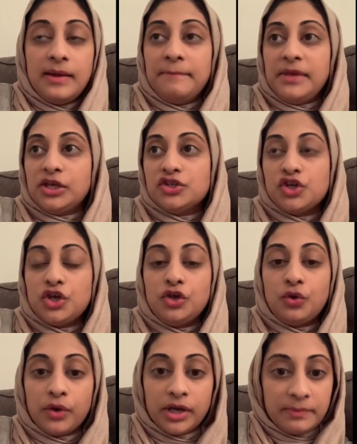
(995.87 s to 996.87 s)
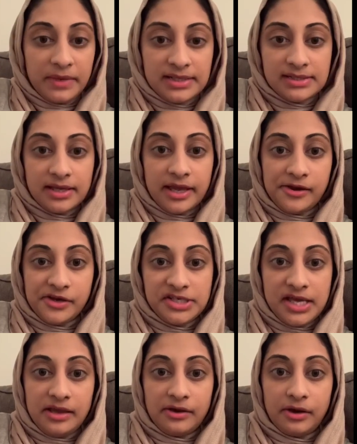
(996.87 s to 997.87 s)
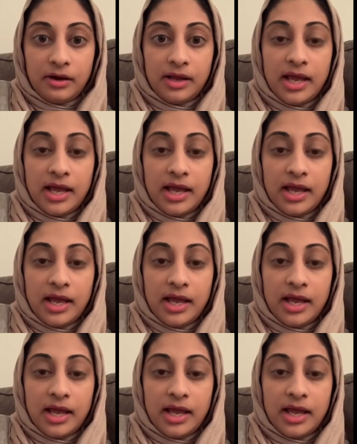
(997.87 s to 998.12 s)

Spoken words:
because you're an amazing caretaker,